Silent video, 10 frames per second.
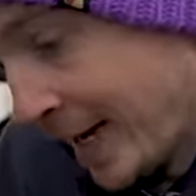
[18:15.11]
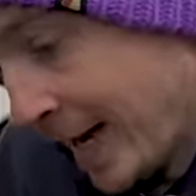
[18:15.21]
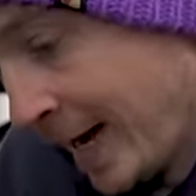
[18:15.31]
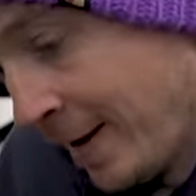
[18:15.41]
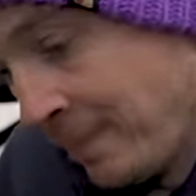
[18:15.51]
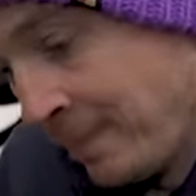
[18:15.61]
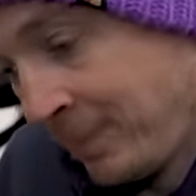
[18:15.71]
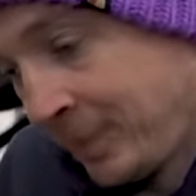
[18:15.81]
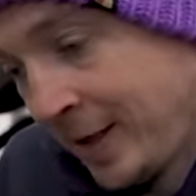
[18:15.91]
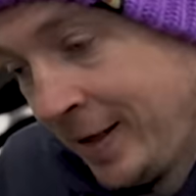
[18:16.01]
Um,
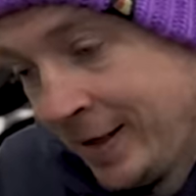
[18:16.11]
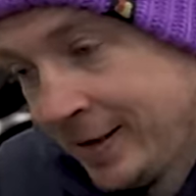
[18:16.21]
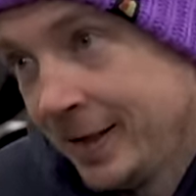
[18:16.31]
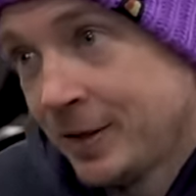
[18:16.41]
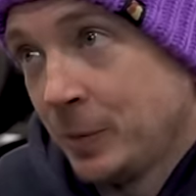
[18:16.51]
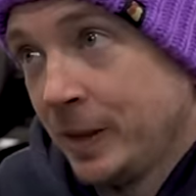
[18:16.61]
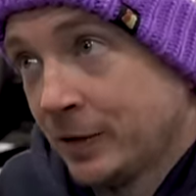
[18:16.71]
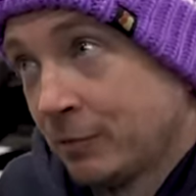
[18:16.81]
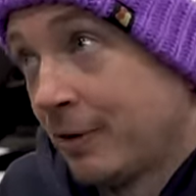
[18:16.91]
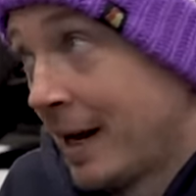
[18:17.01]
this
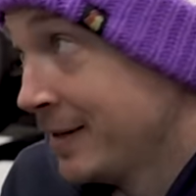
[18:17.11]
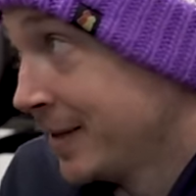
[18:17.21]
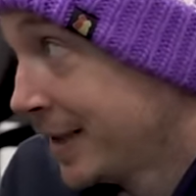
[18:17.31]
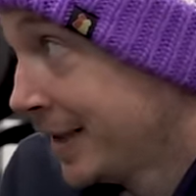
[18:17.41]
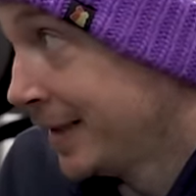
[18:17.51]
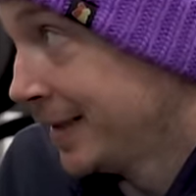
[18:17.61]
week's rant.